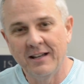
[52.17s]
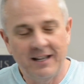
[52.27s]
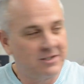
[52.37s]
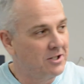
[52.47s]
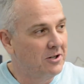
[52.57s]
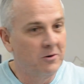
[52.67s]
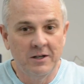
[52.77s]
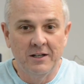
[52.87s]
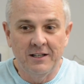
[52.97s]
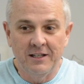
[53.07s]
And so
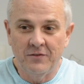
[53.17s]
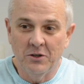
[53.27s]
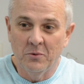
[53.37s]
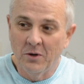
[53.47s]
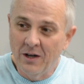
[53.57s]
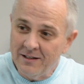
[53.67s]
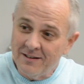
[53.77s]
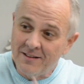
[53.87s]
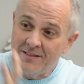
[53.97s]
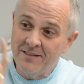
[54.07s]
if you want
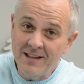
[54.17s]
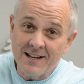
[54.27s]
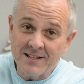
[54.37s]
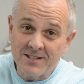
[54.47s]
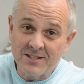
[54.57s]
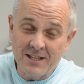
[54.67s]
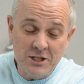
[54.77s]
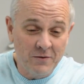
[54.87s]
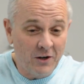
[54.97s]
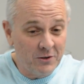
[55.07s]
this, then
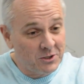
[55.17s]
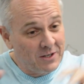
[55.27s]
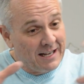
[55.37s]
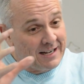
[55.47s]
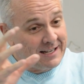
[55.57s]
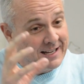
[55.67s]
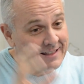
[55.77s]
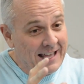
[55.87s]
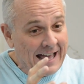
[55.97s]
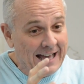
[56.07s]
you've also got to take
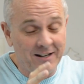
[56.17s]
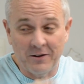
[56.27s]
that.